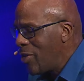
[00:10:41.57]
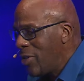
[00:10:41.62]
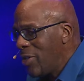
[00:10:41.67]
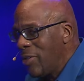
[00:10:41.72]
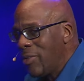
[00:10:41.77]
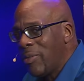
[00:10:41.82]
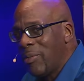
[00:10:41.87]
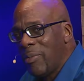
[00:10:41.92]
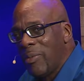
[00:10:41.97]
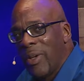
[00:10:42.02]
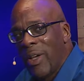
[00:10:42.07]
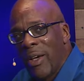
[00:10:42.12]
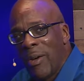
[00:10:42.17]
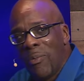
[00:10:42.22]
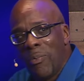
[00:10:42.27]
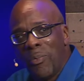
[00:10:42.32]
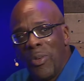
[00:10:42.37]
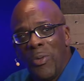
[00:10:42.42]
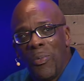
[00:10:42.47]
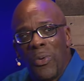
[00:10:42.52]
just
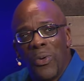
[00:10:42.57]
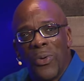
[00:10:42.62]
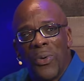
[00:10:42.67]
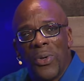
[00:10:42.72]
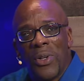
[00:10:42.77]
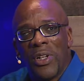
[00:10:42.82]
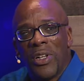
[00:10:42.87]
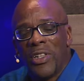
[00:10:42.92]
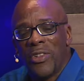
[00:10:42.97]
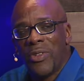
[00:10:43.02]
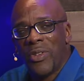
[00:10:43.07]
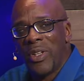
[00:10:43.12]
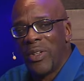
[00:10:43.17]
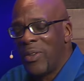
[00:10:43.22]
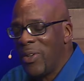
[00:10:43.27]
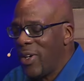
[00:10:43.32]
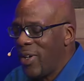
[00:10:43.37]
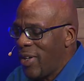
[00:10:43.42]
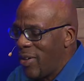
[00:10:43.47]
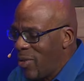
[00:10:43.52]
help people who are
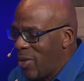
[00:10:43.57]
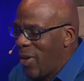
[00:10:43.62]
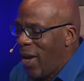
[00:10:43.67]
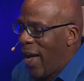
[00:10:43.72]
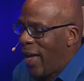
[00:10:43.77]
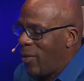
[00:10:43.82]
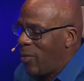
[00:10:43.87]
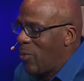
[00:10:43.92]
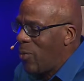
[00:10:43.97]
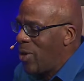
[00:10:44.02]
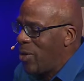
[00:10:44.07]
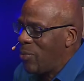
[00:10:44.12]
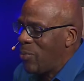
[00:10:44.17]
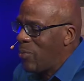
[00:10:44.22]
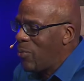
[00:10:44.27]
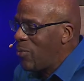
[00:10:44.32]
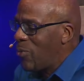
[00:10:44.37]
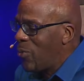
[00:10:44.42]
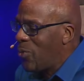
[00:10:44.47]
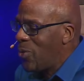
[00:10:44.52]
listening.
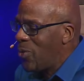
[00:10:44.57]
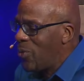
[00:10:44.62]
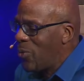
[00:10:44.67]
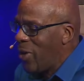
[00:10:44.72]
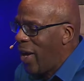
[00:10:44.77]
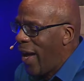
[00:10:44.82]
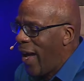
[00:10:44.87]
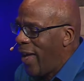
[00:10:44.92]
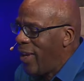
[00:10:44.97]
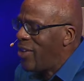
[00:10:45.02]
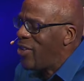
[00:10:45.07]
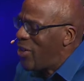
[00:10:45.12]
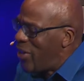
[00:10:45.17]
How did